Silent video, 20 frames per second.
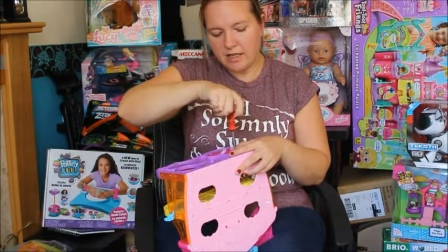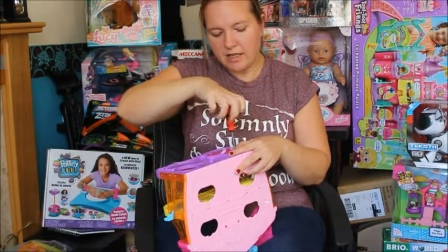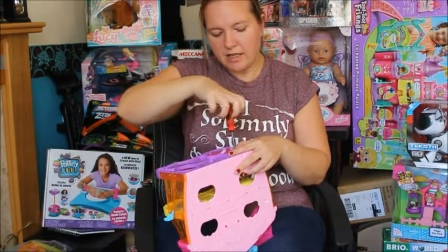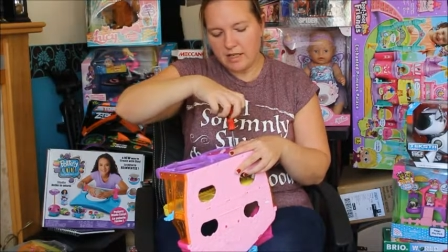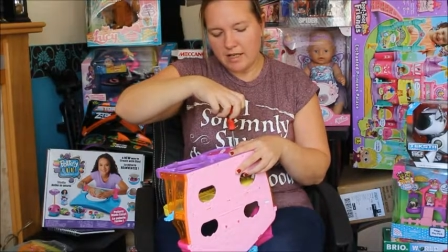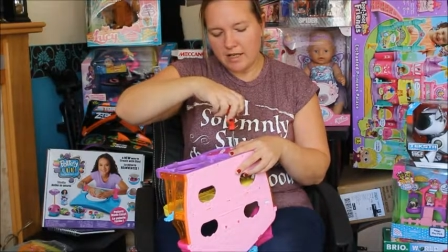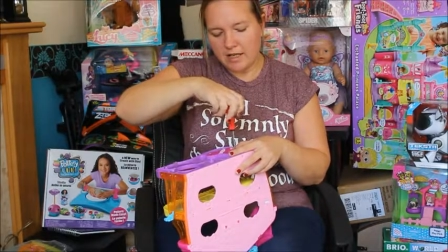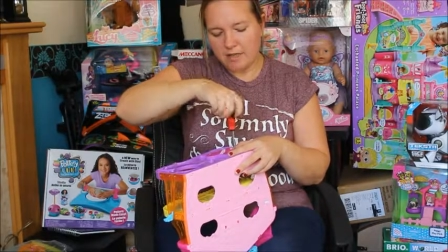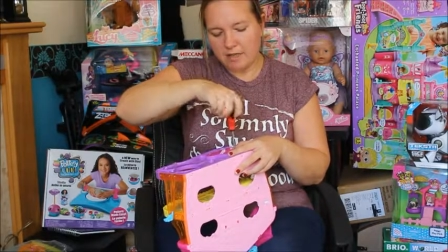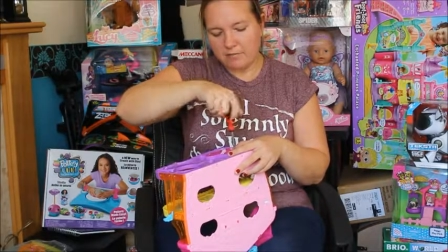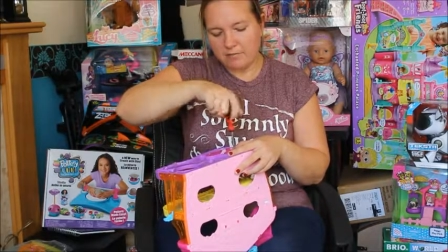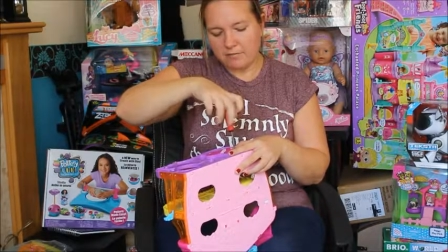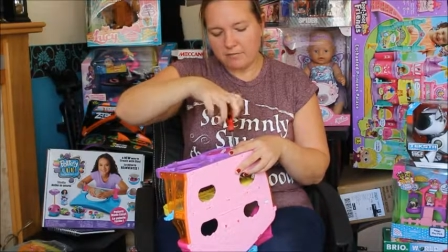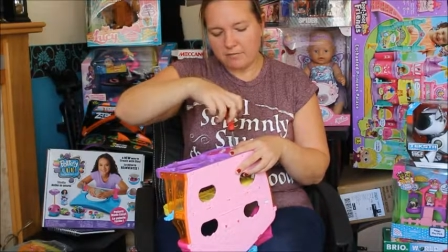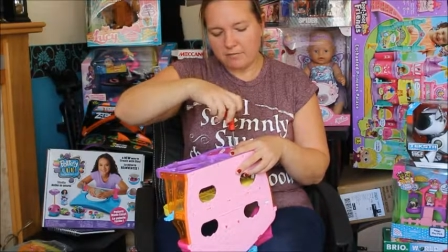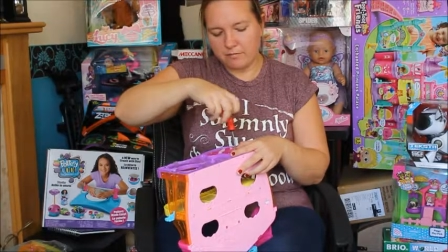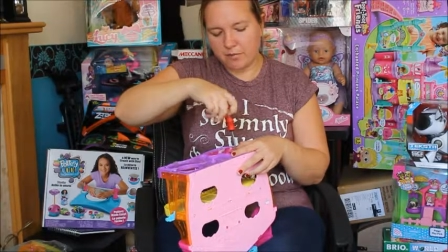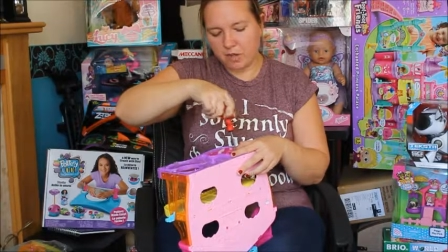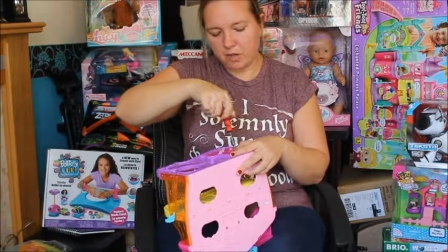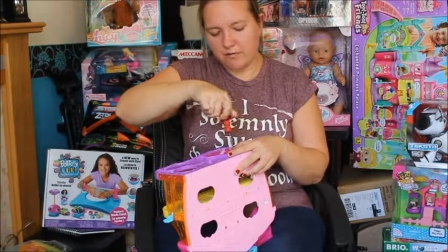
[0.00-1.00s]

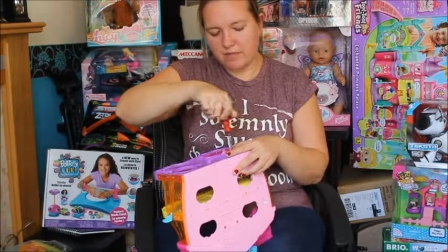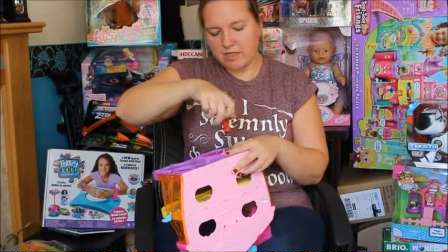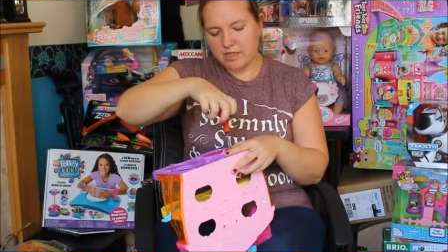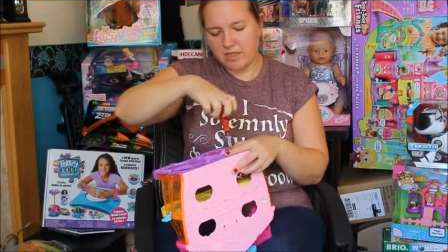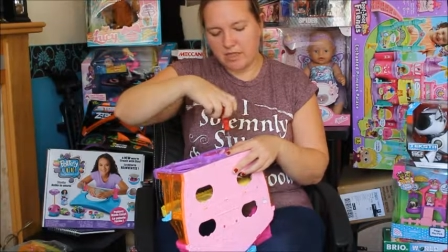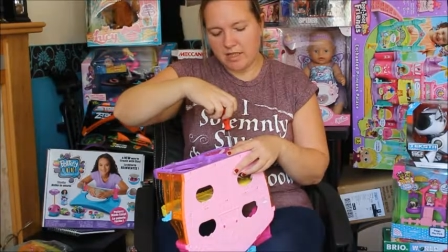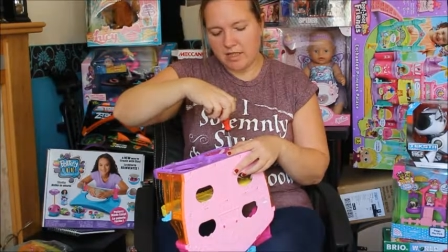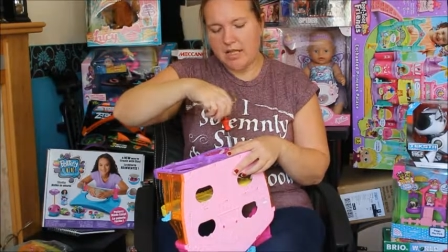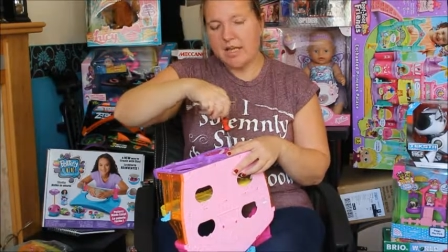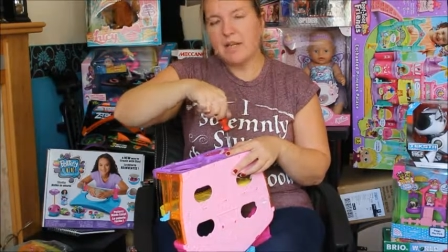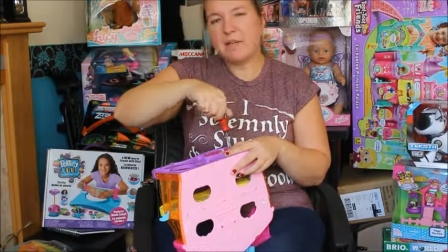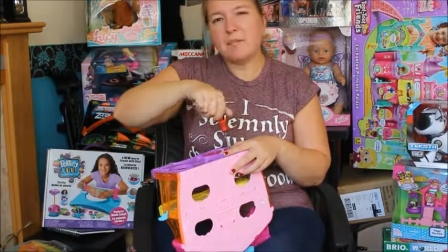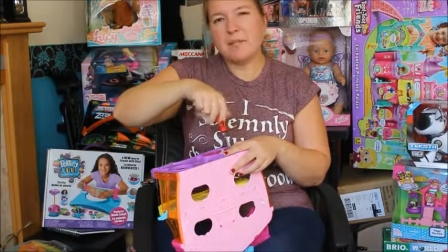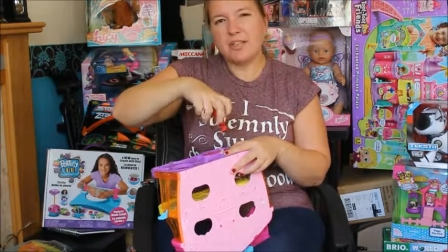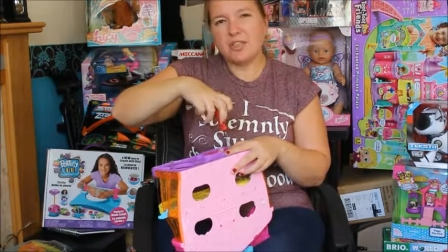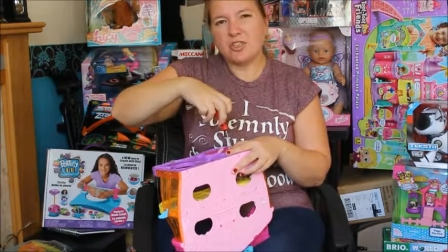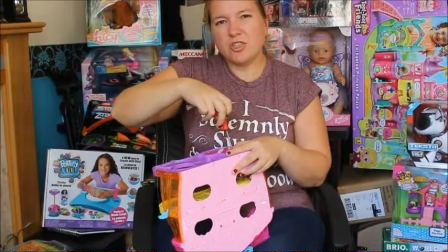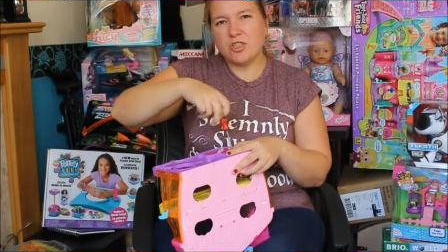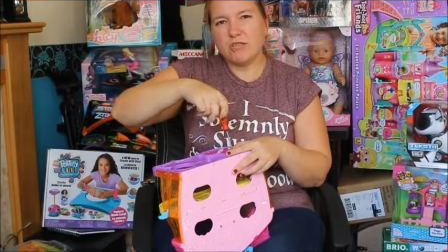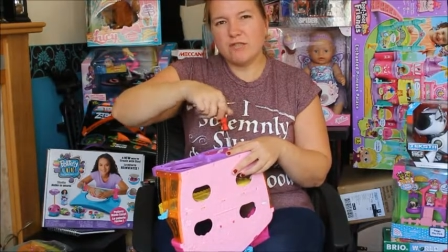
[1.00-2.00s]
Um, but obviously,
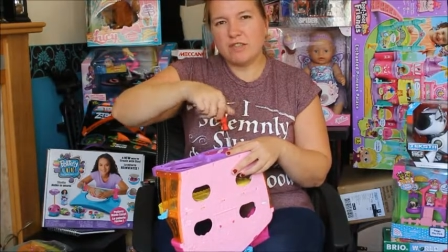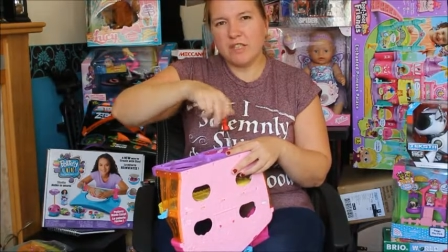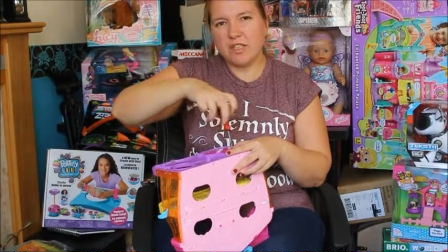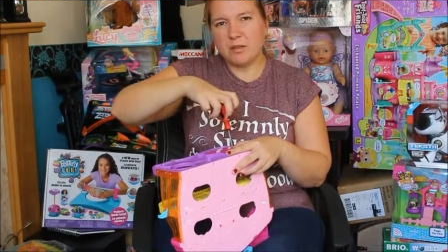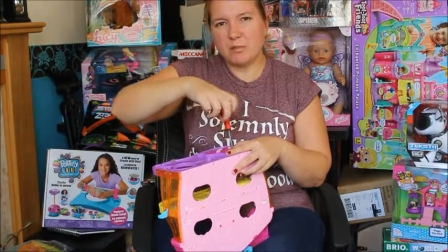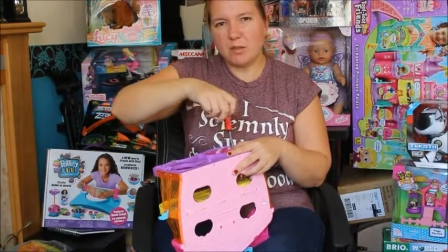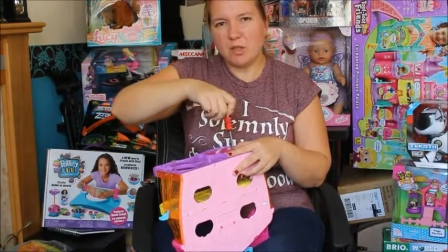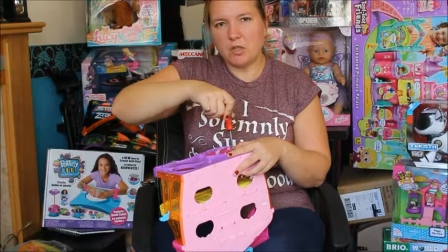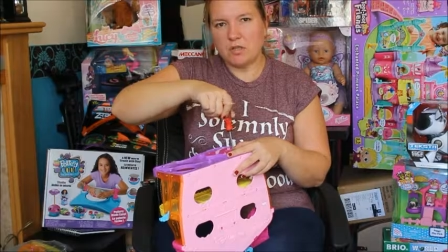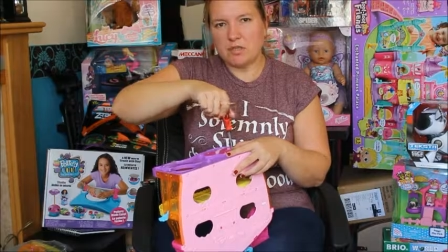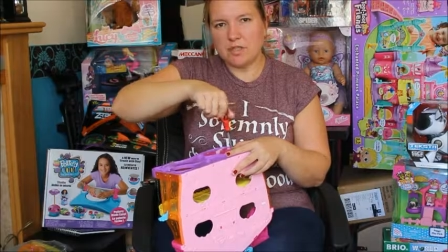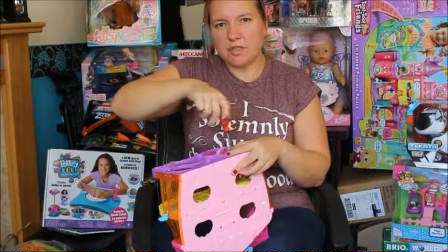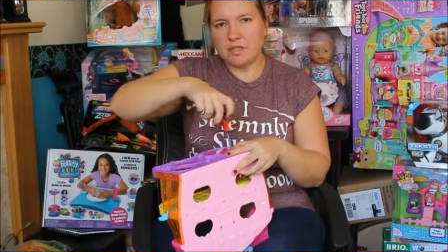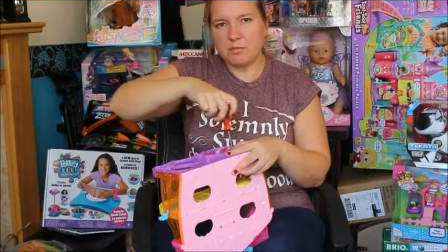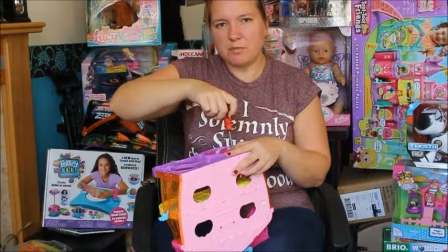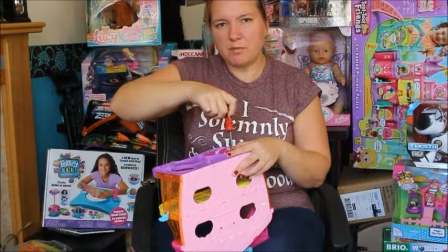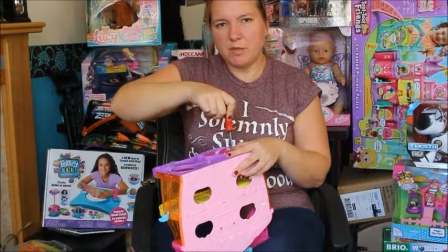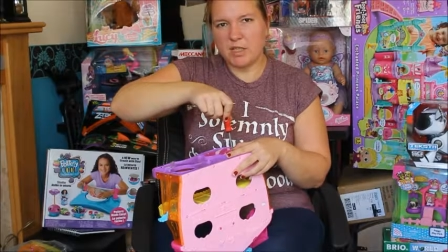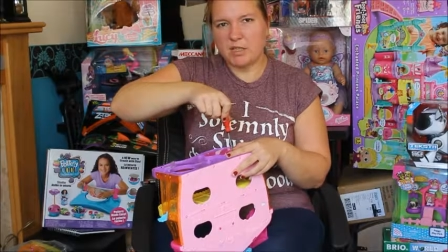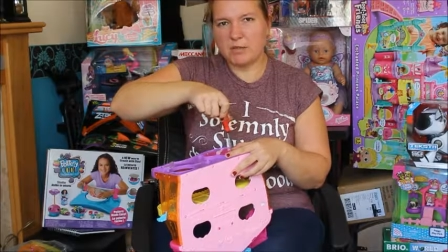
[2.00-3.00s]
make sure you read the boxes,
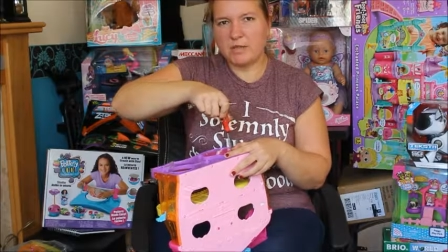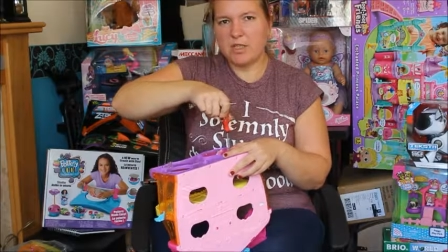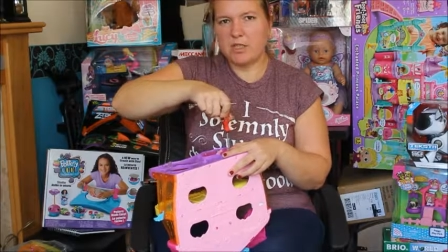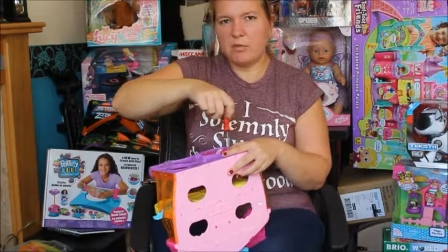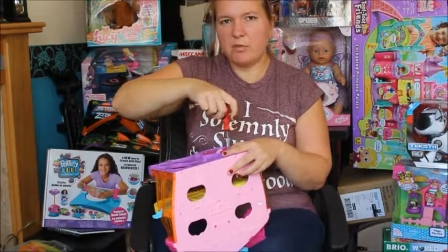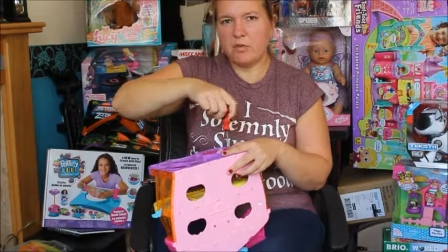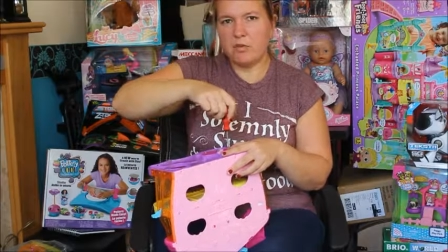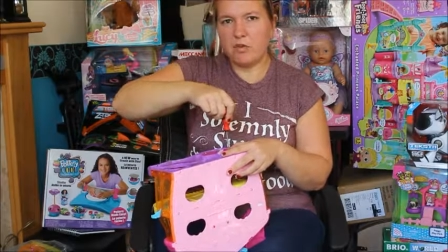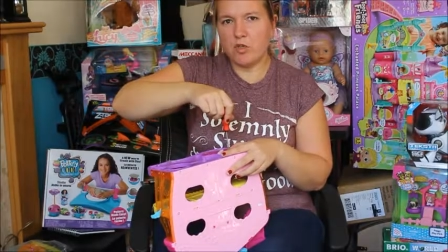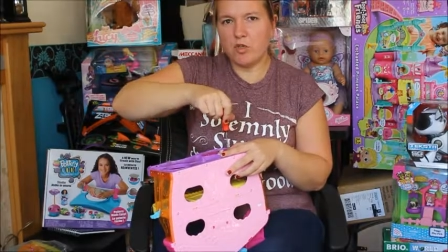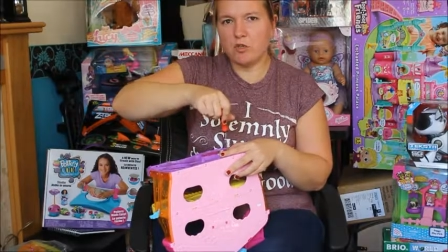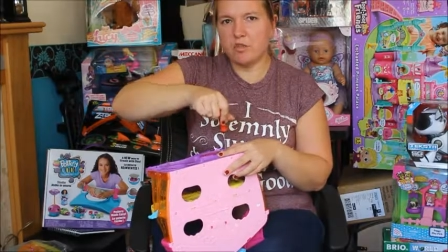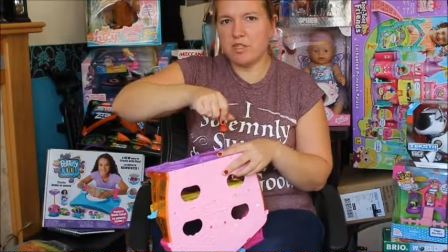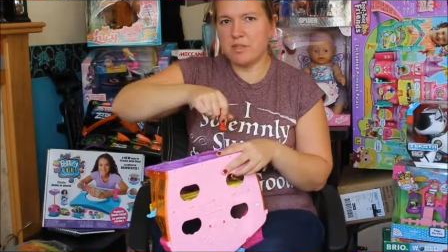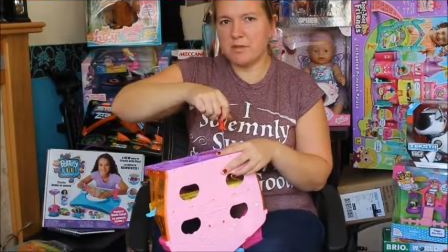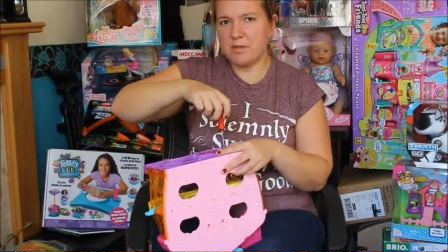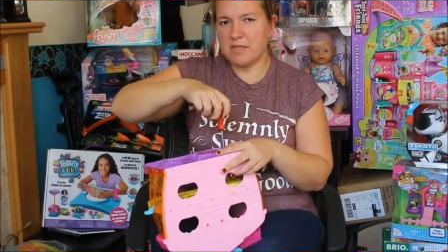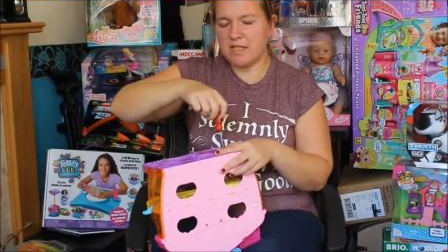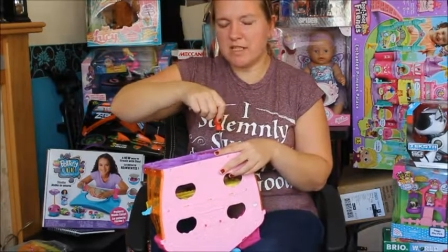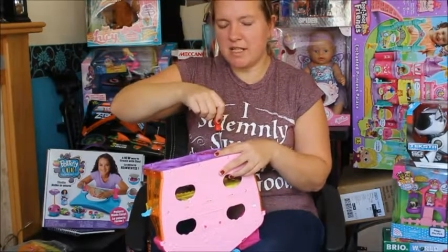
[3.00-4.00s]
especially before
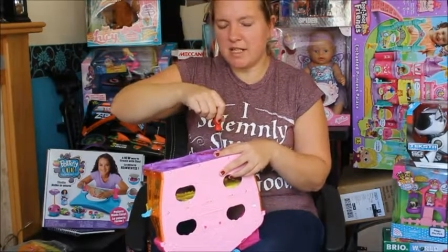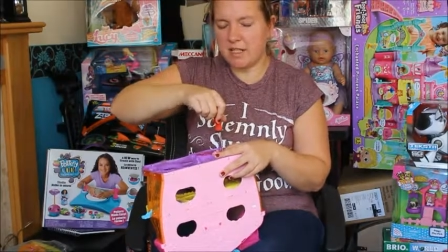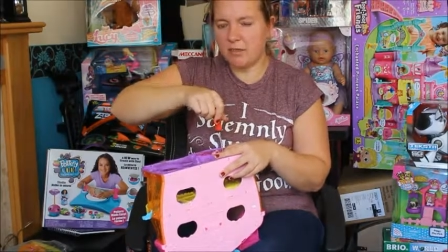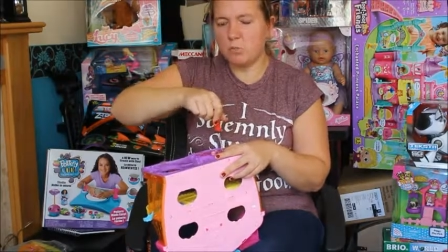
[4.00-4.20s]
Christmas Day.